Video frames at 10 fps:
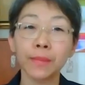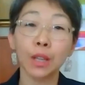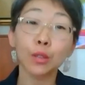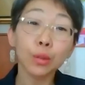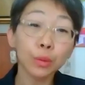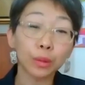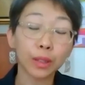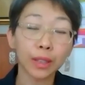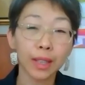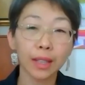
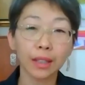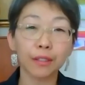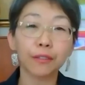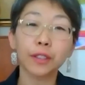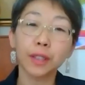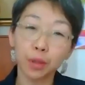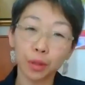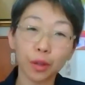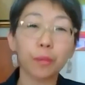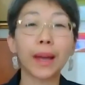tool, for them to
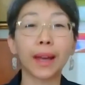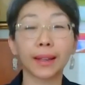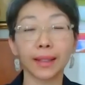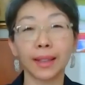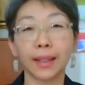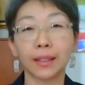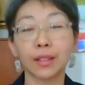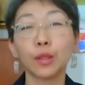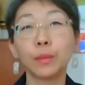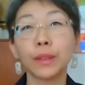go back, and
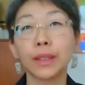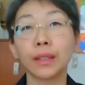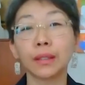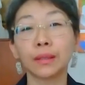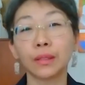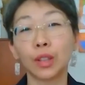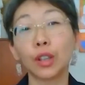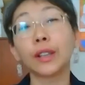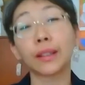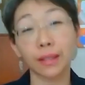hopefully
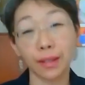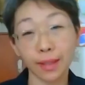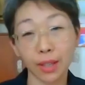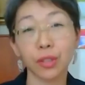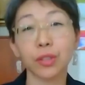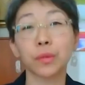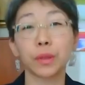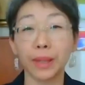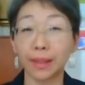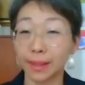all other sessions
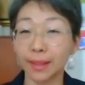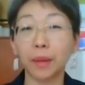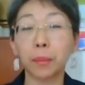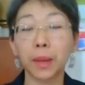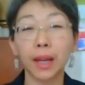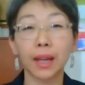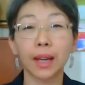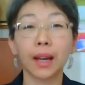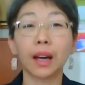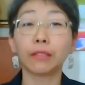will be the same.
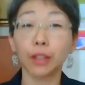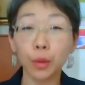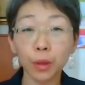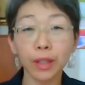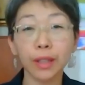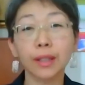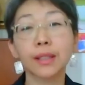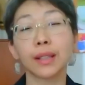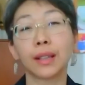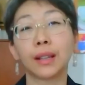Recorded,
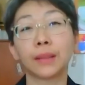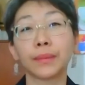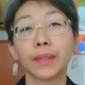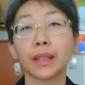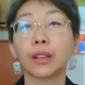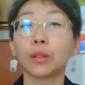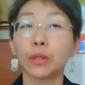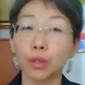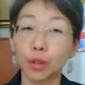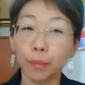they can
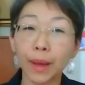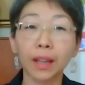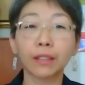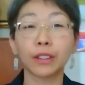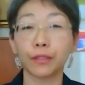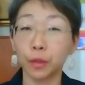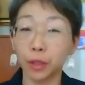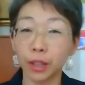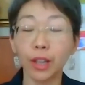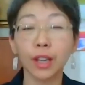always go back,
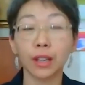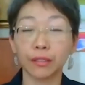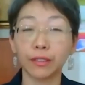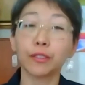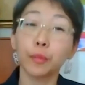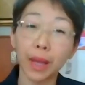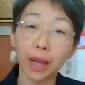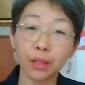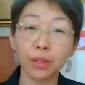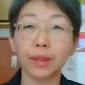refer
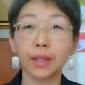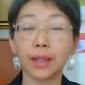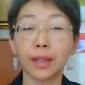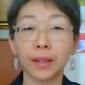back to the